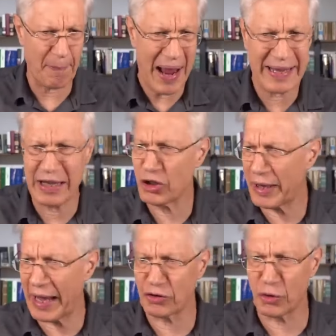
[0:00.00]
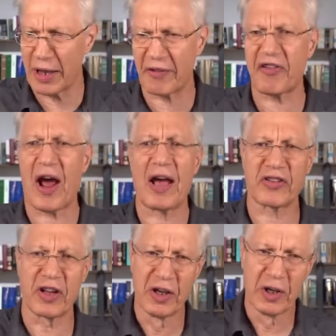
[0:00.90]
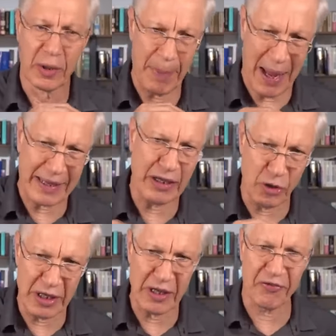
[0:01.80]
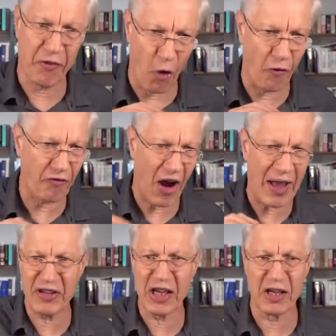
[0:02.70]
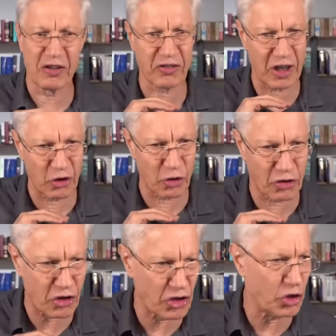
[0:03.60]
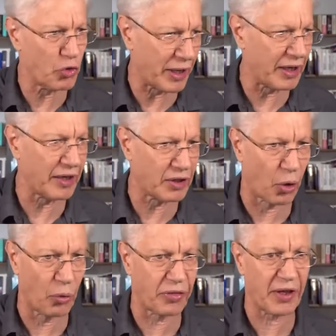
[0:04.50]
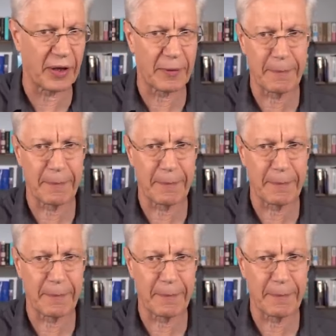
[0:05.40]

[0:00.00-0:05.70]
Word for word: Banking, you can't do that fast. Banking, you need four or five years in order to deregulate the whole thing.